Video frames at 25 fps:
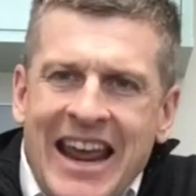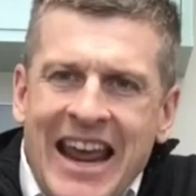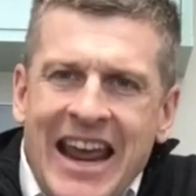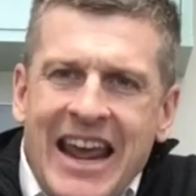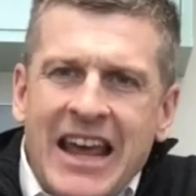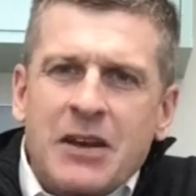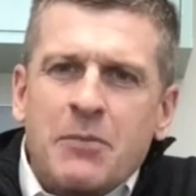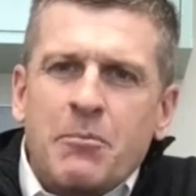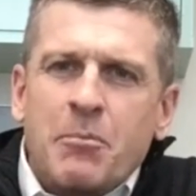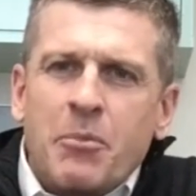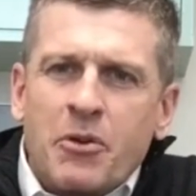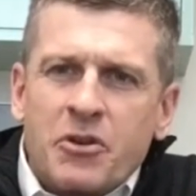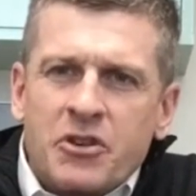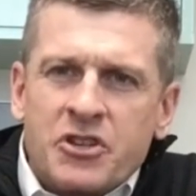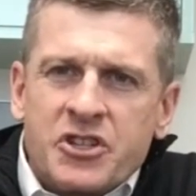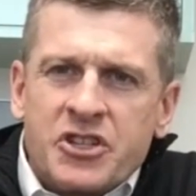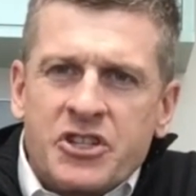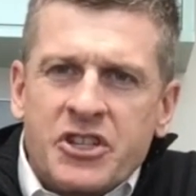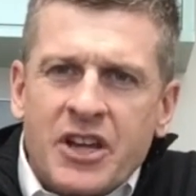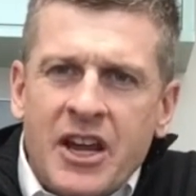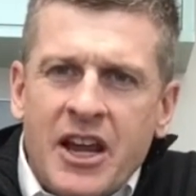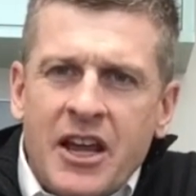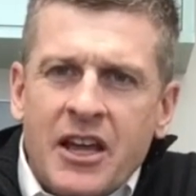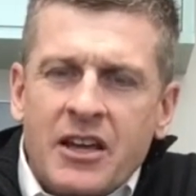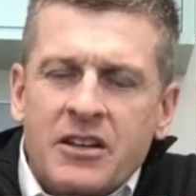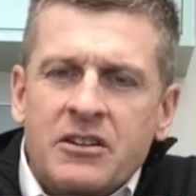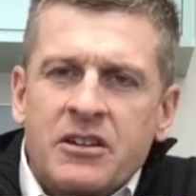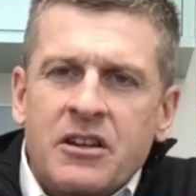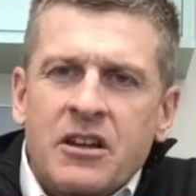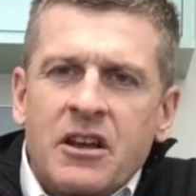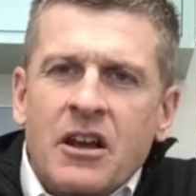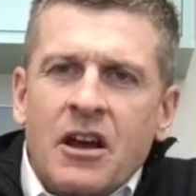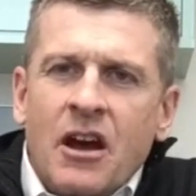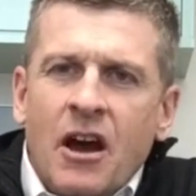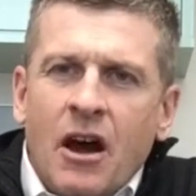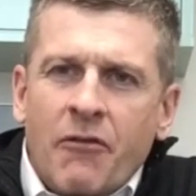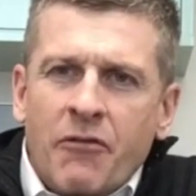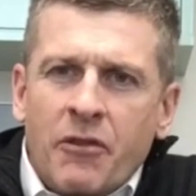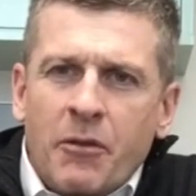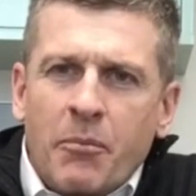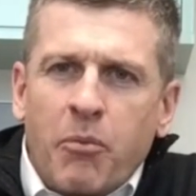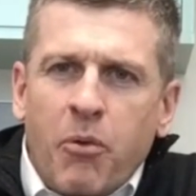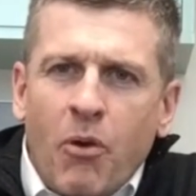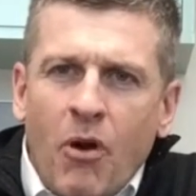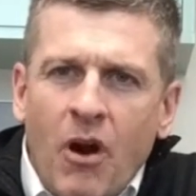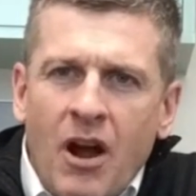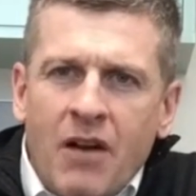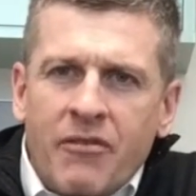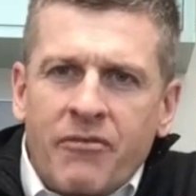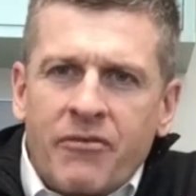10% of the
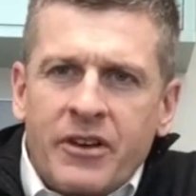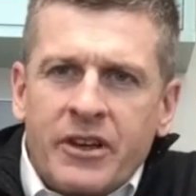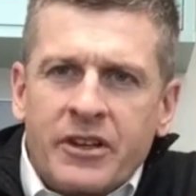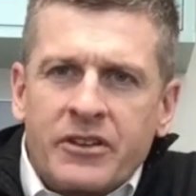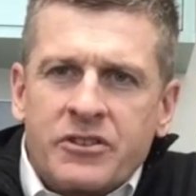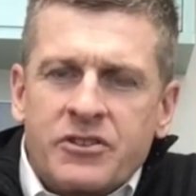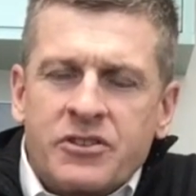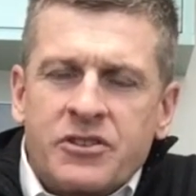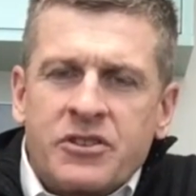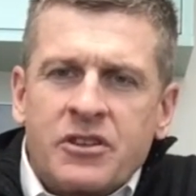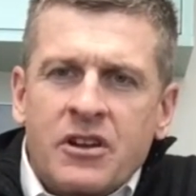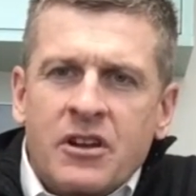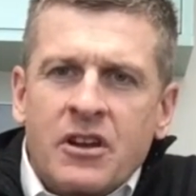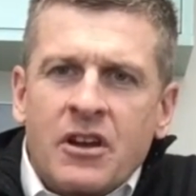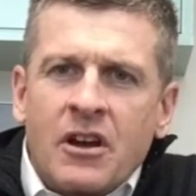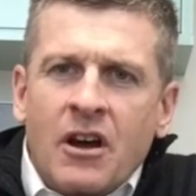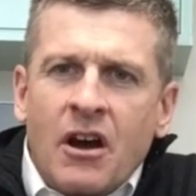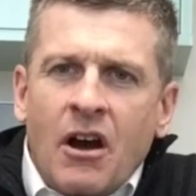profits